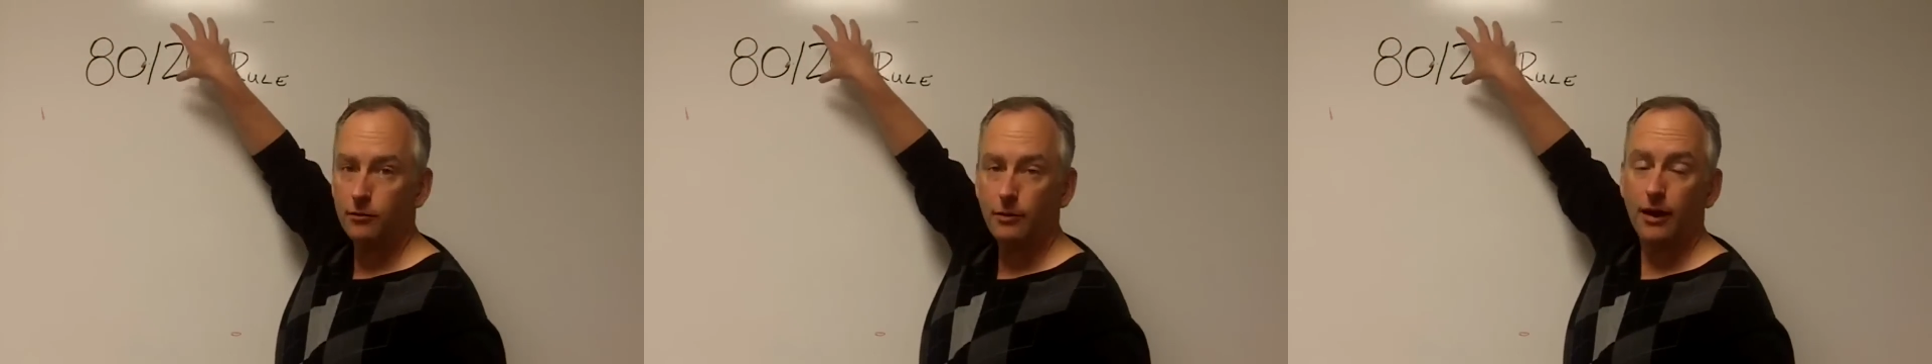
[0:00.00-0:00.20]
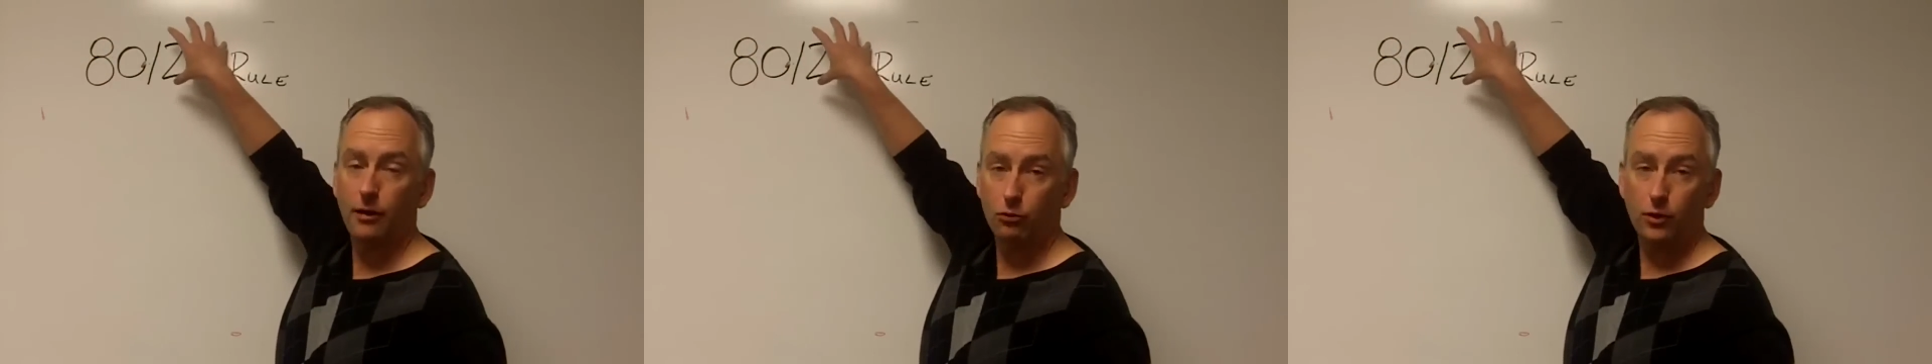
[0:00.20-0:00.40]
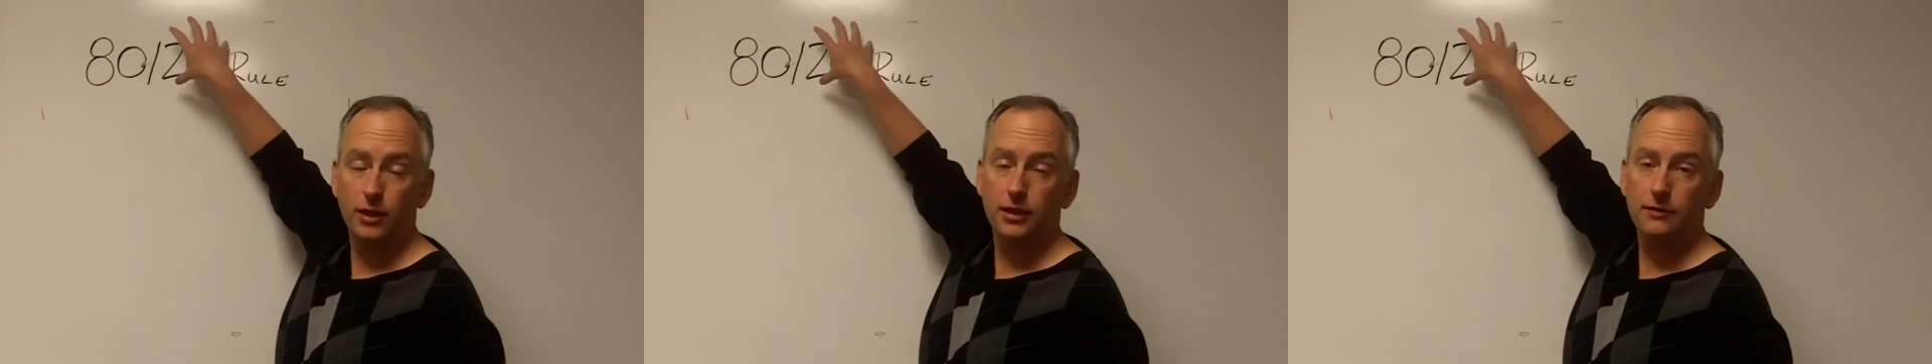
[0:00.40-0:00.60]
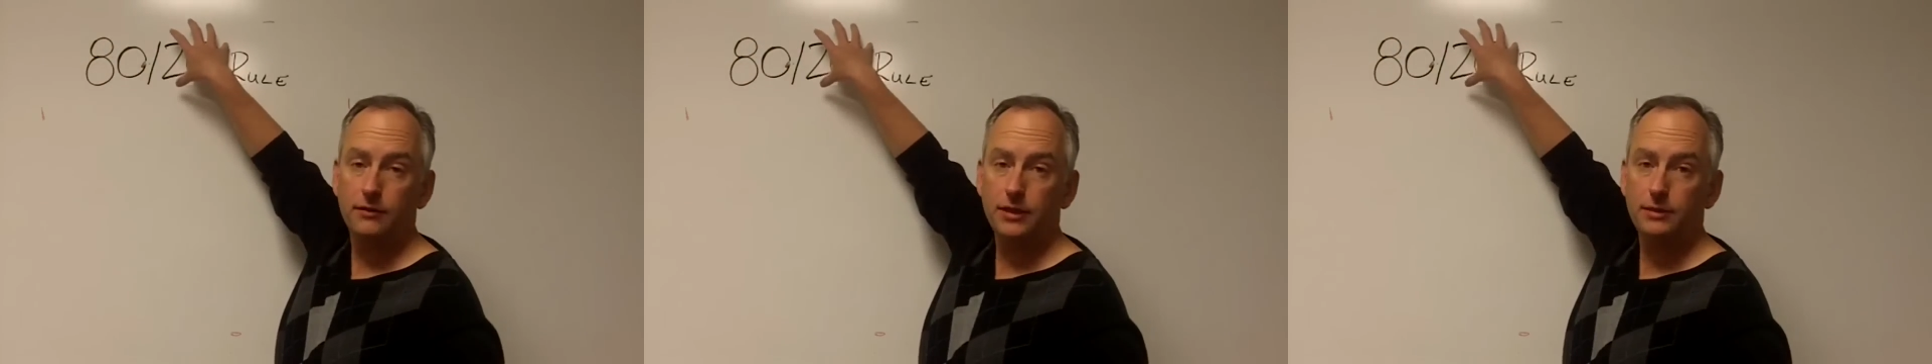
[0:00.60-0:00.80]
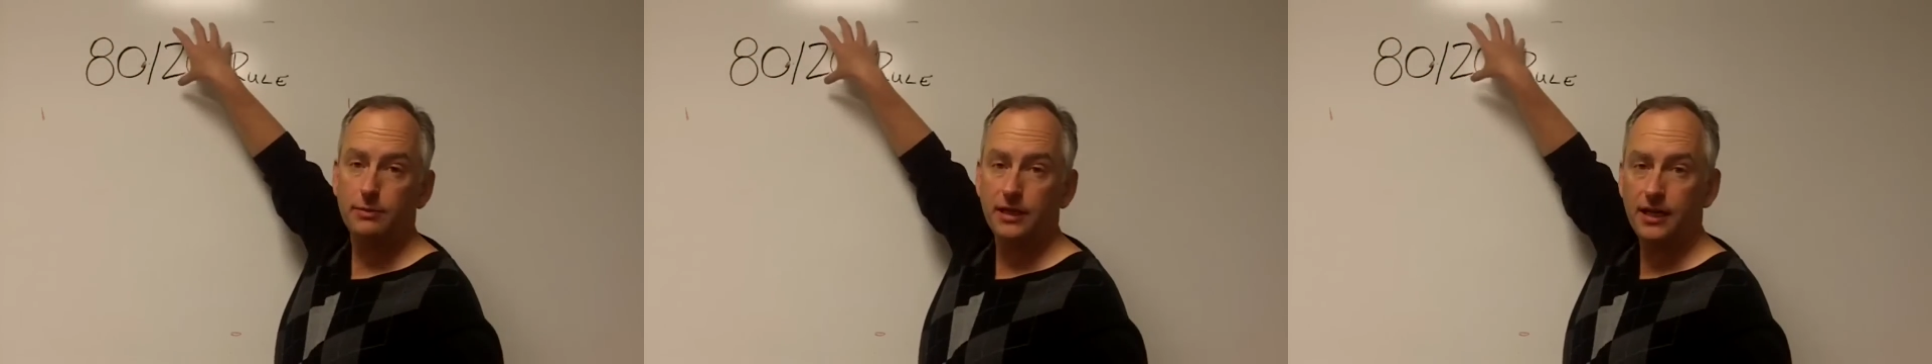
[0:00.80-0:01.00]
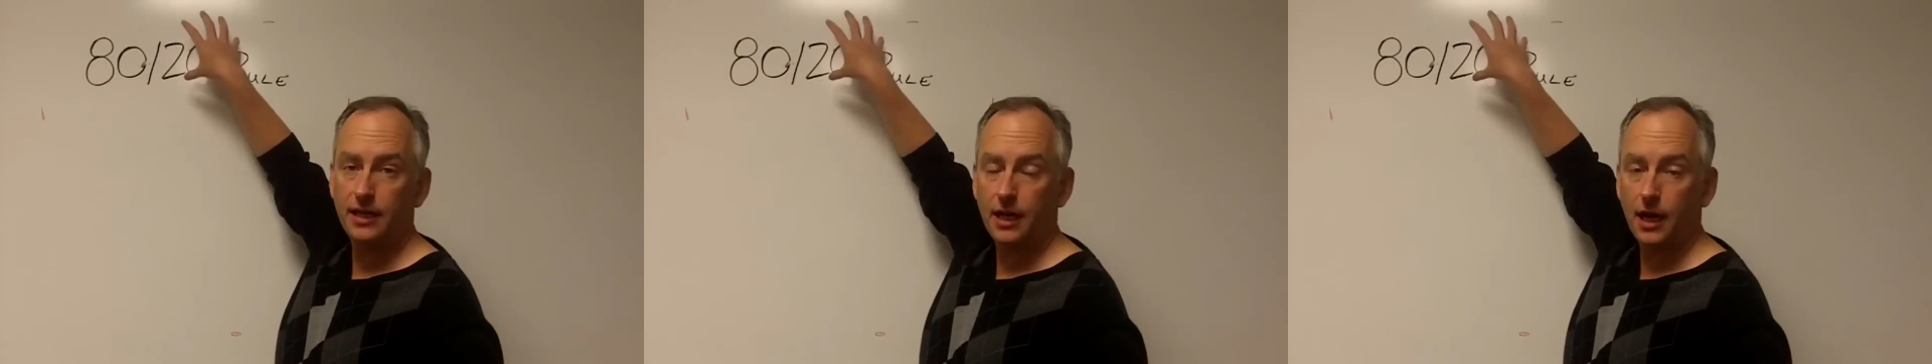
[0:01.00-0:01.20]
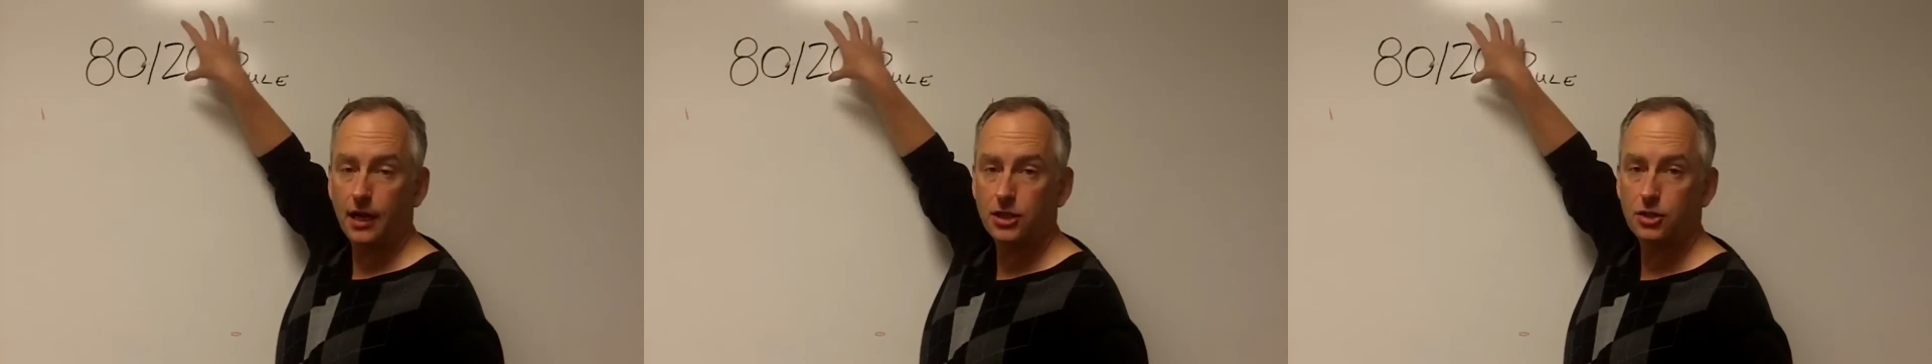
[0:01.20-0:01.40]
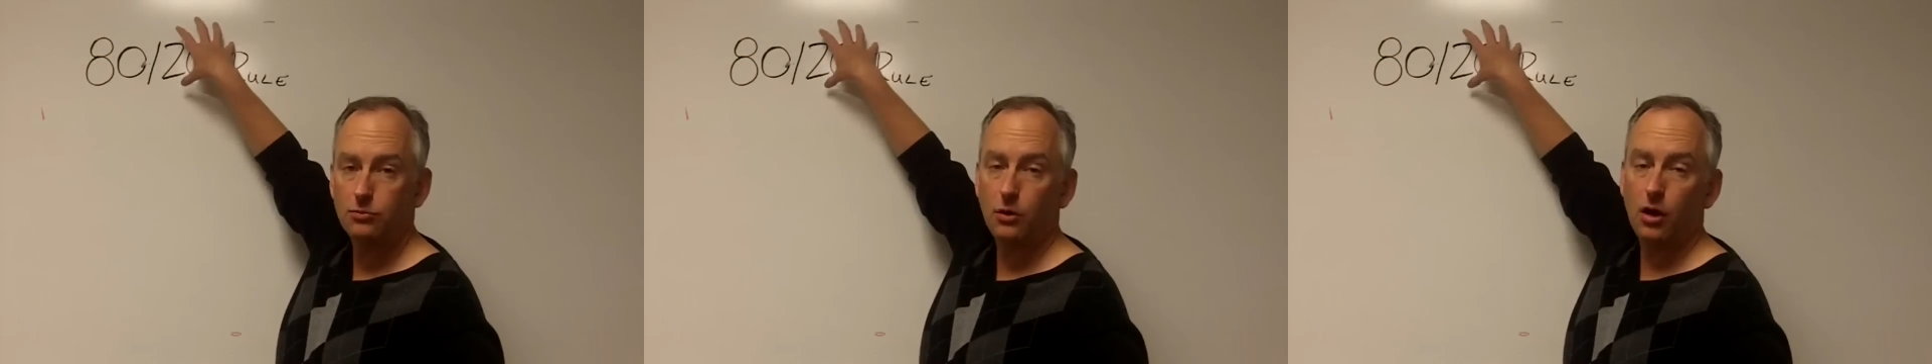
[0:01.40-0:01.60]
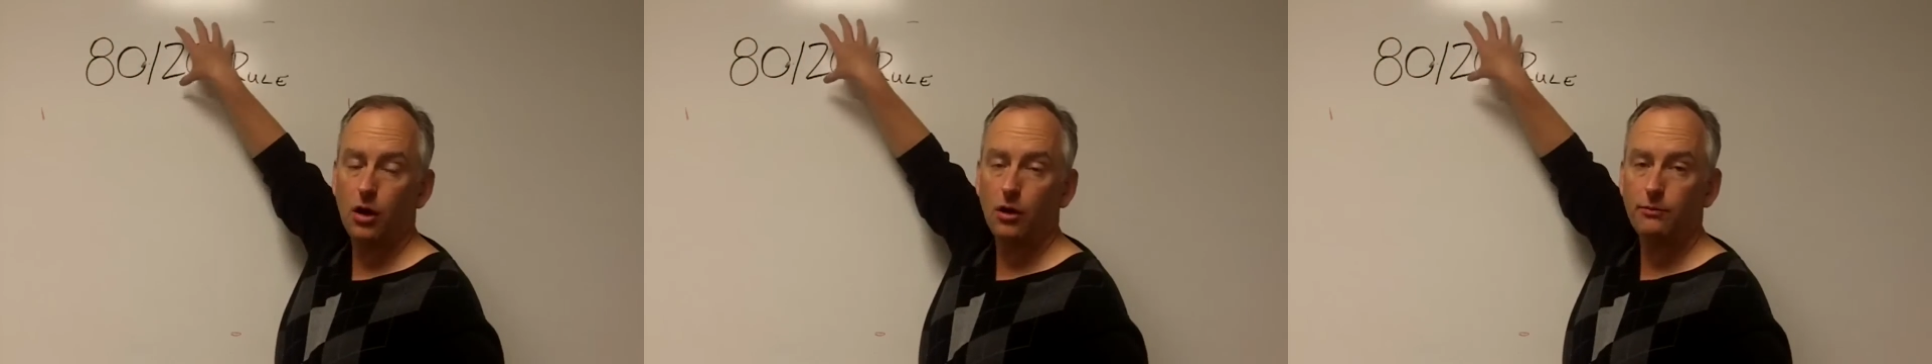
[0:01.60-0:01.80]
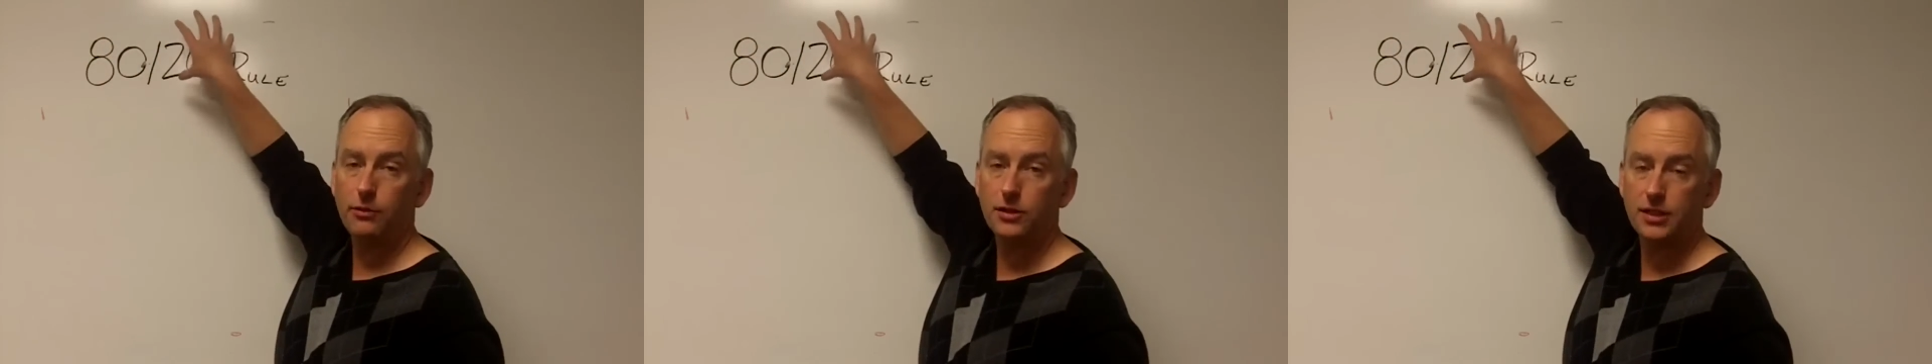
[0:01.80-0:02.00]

from, relatively speaking, a small